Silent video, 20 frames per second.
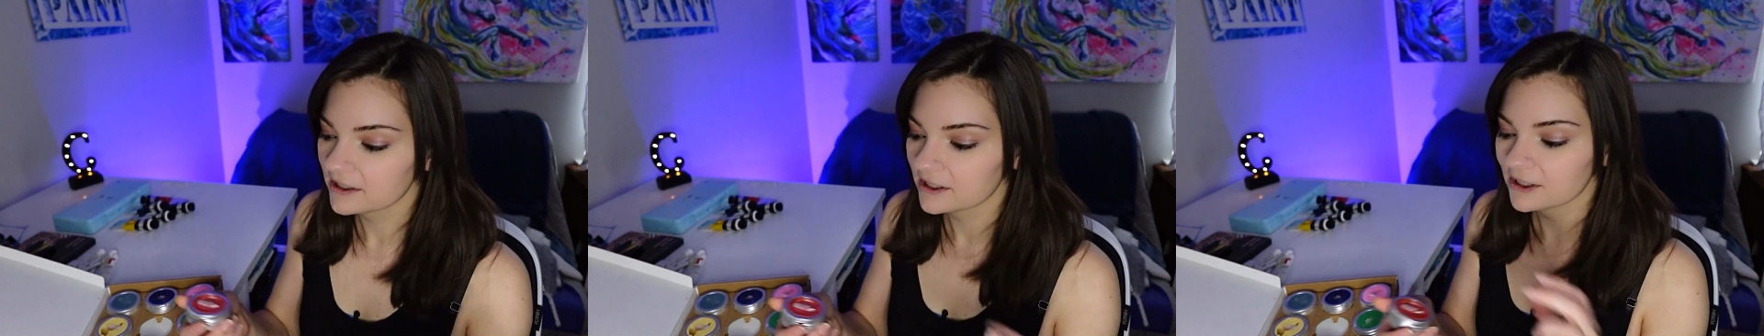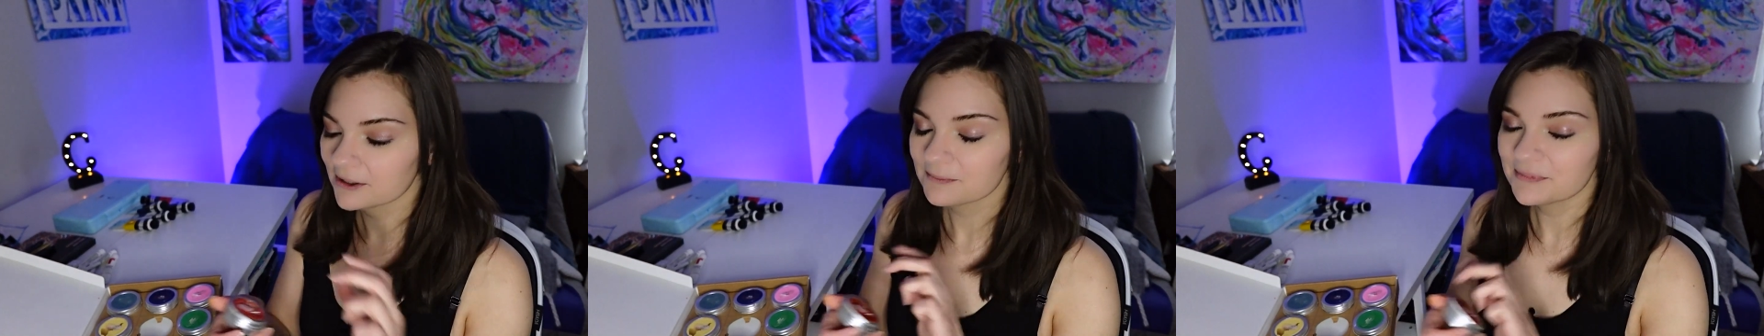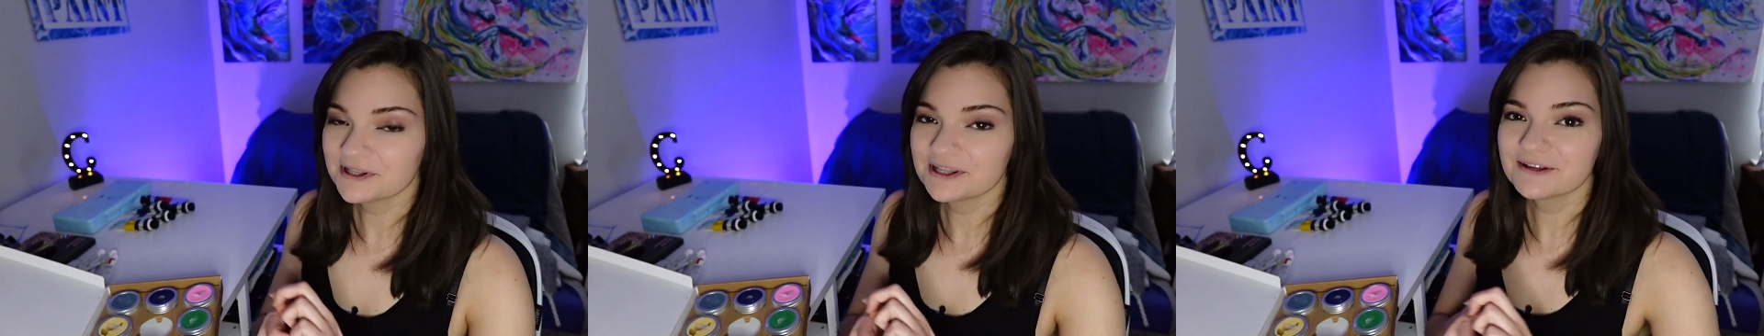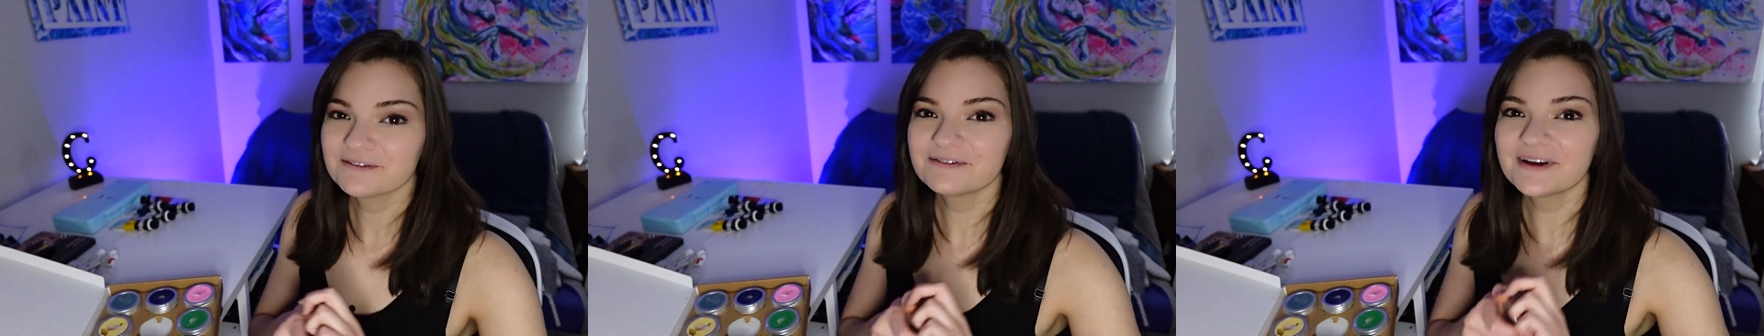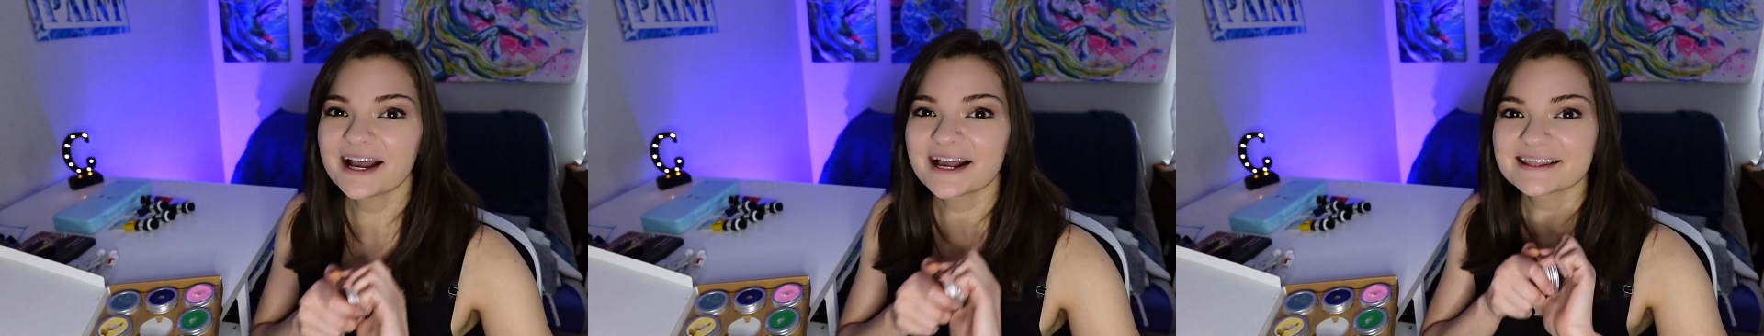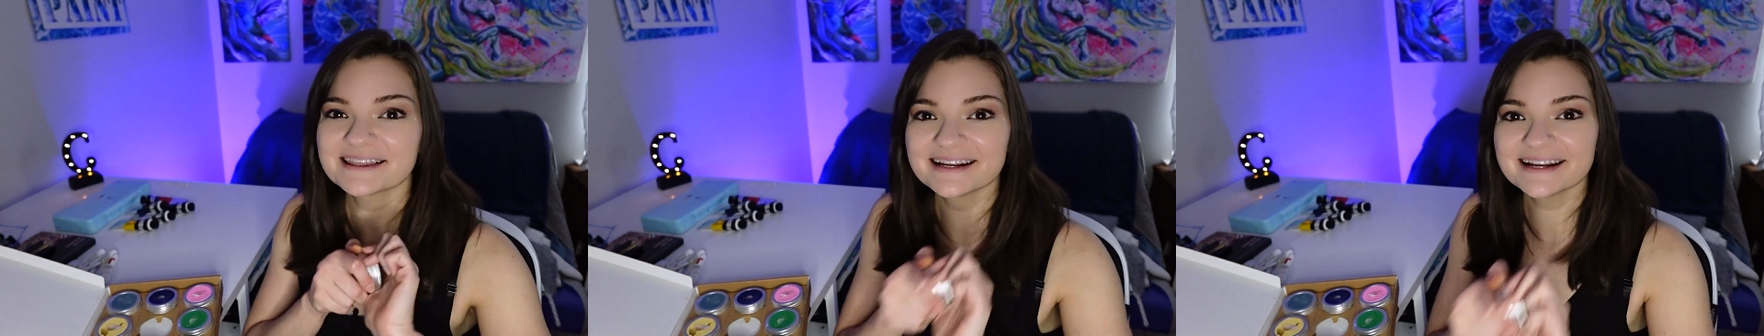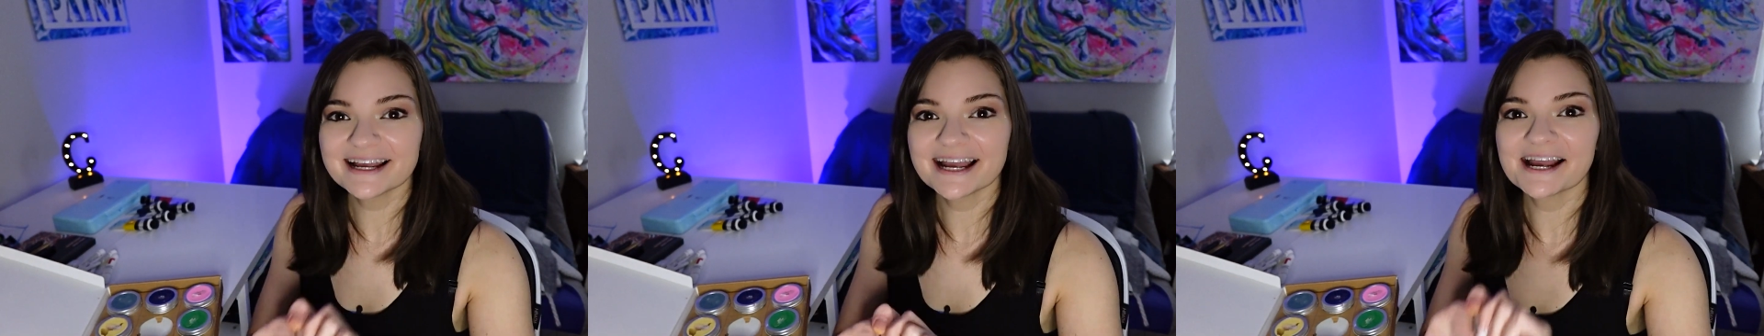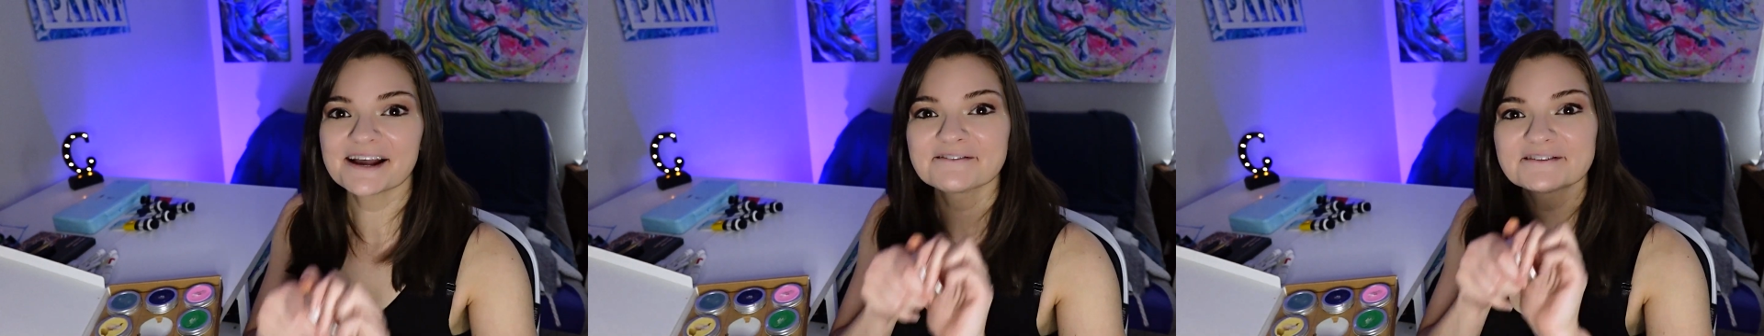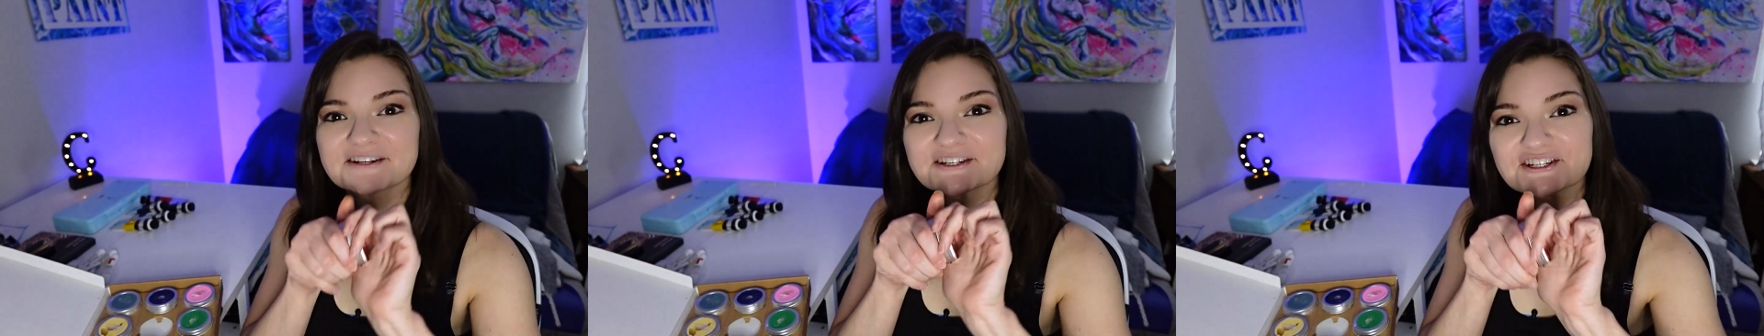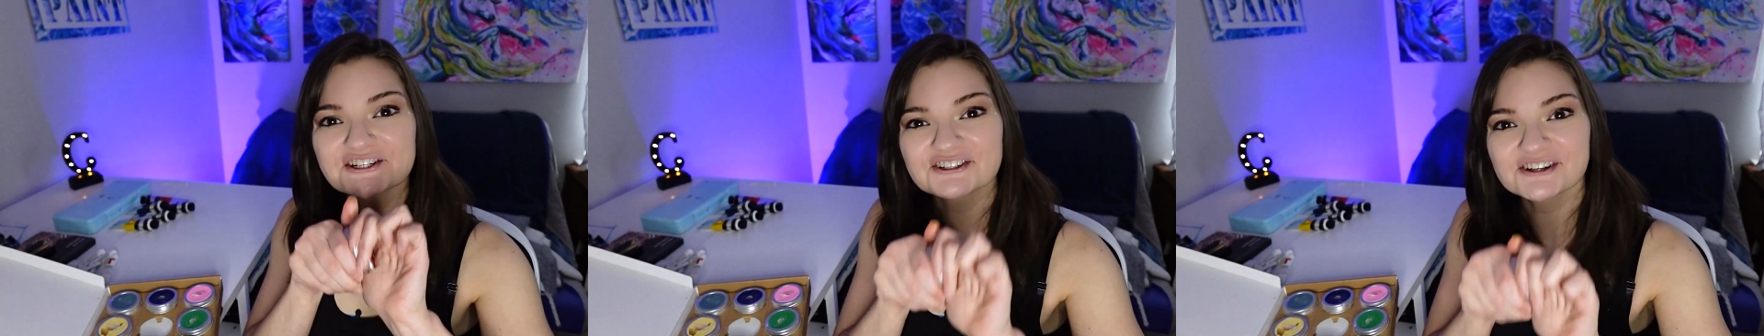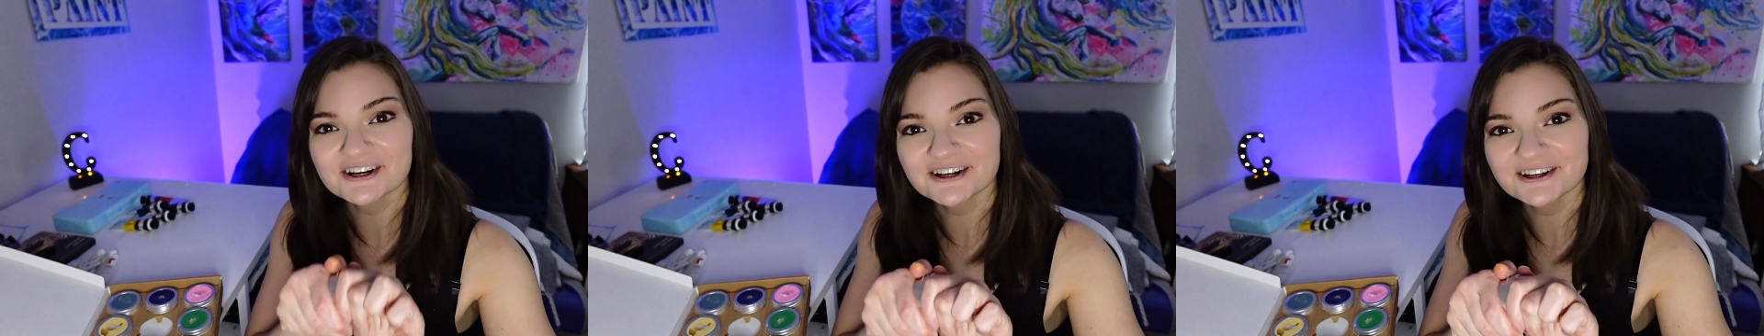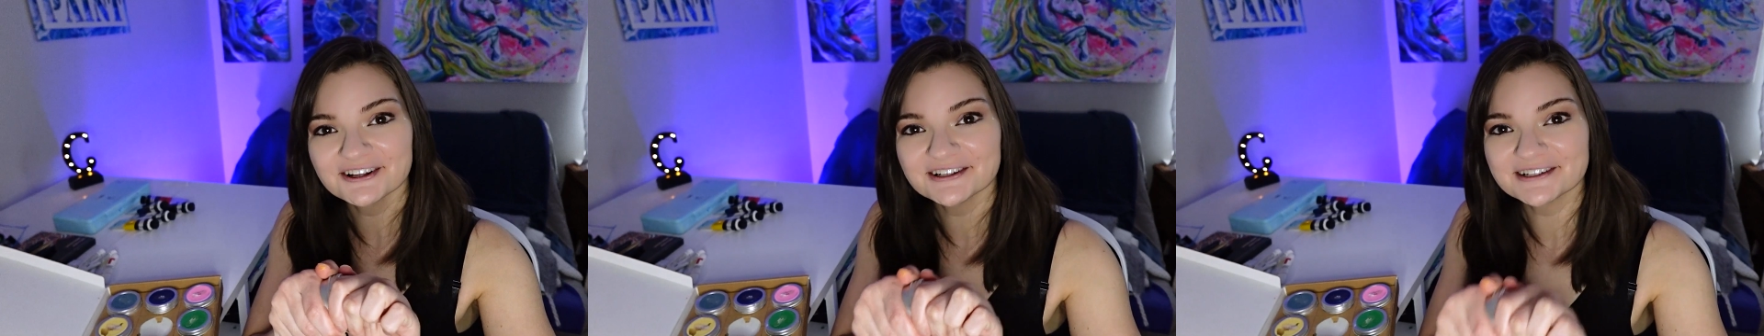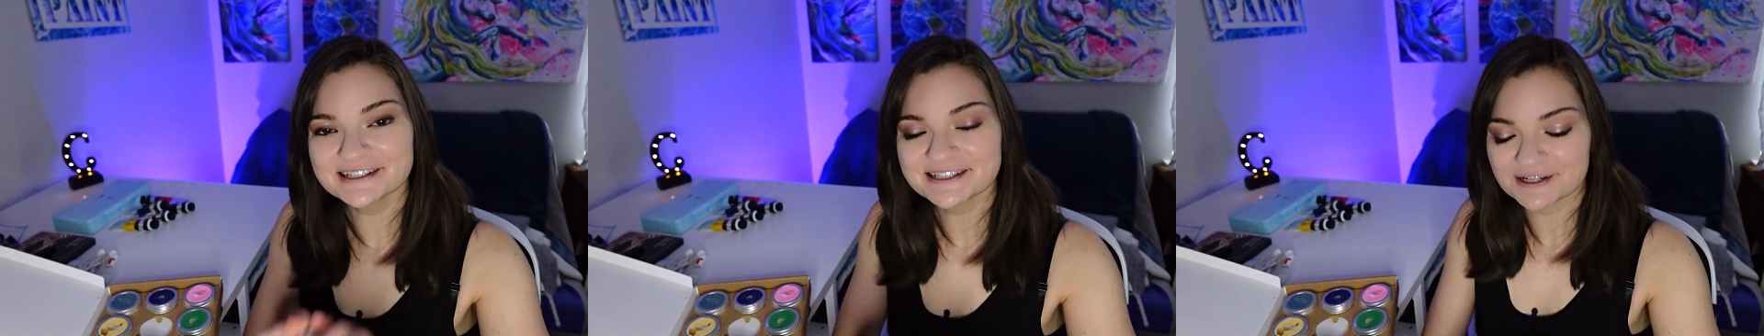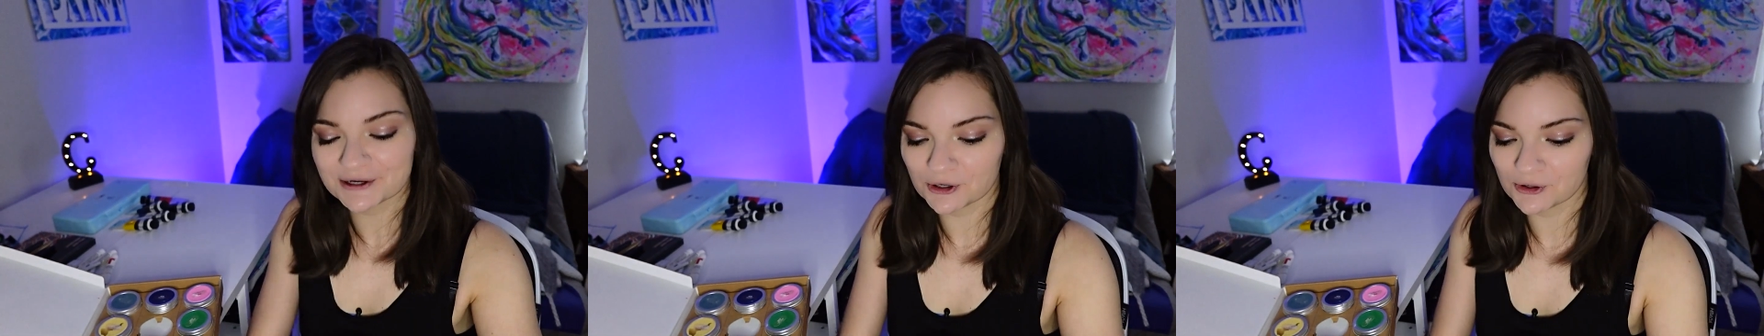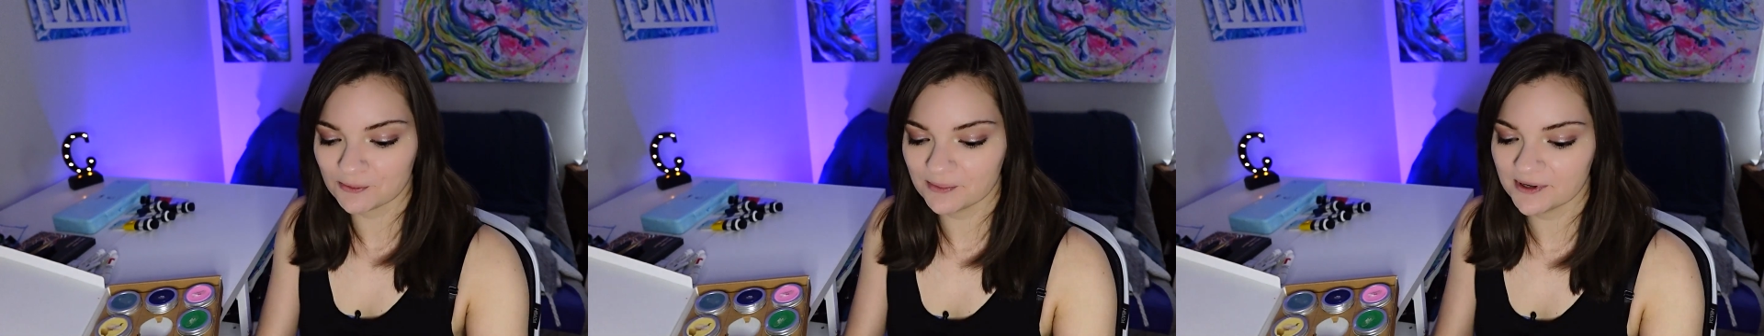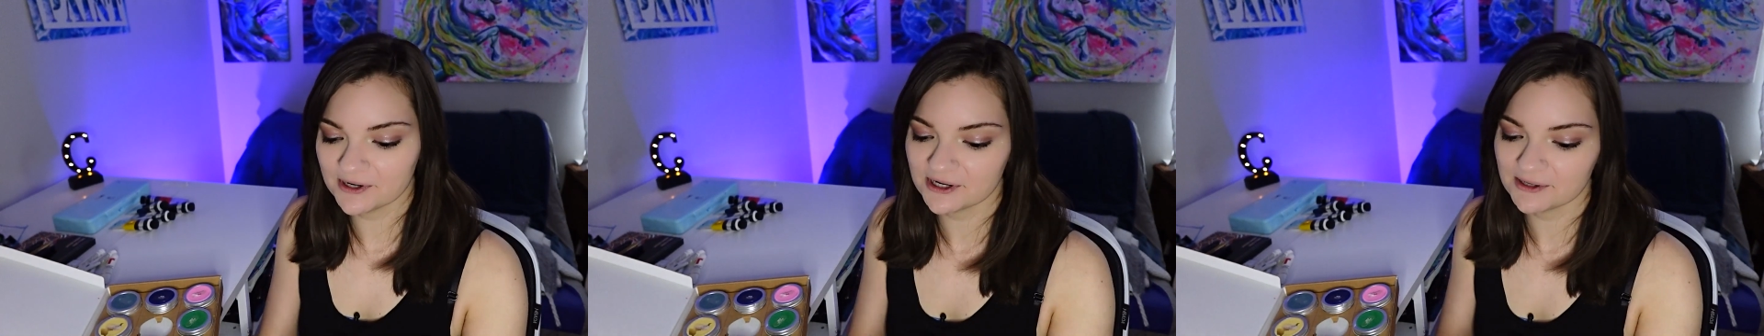but the fact that I have to struggle to open up